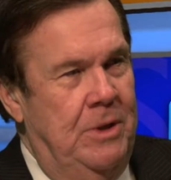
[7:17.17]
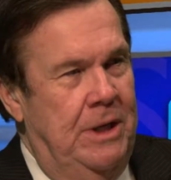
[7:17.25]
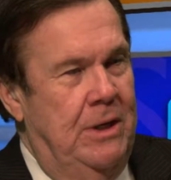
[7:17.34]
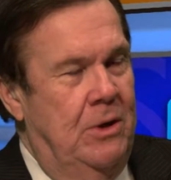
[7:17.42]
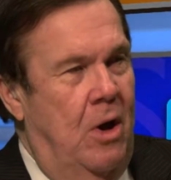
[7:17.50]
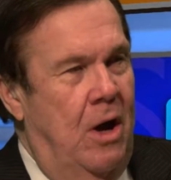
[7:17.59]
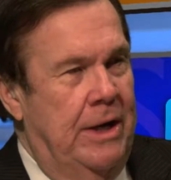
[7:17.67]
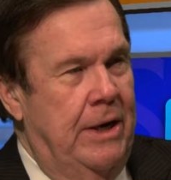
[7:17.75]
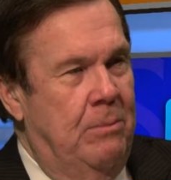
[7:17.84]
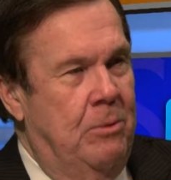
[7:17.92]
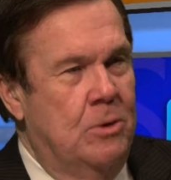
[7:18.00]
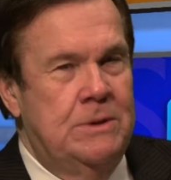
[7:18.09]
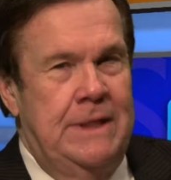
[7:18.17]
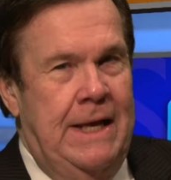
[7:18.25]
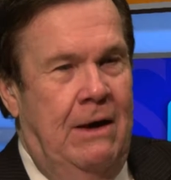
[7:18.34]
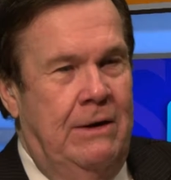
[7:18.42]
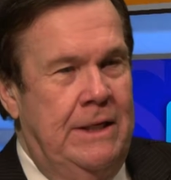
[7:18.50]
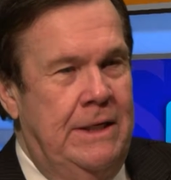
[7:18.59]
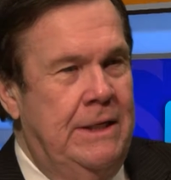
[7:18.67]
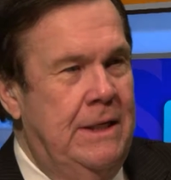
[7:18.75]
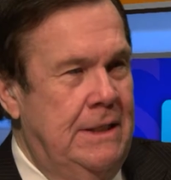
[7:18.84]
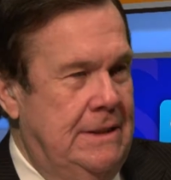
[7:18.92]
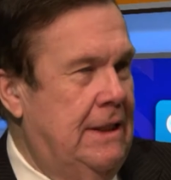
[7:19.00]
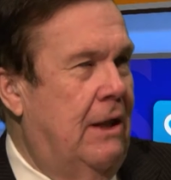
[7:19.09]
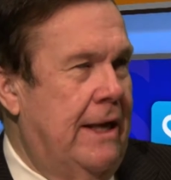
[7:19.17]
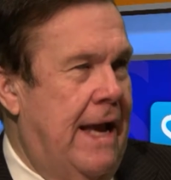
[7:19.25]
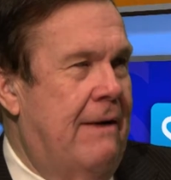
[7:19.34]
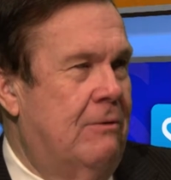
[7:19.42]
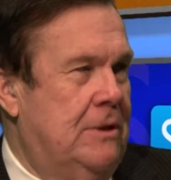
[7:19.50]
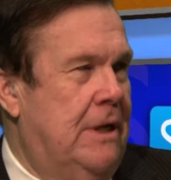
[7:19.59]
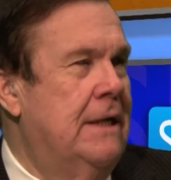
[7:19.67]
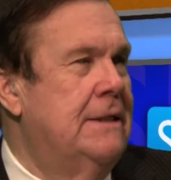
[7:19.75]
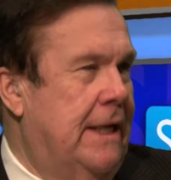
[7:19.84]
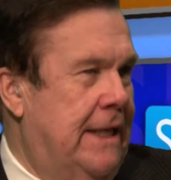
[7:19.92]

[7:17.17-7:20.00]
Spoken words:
being an on-air personality to selling advertising,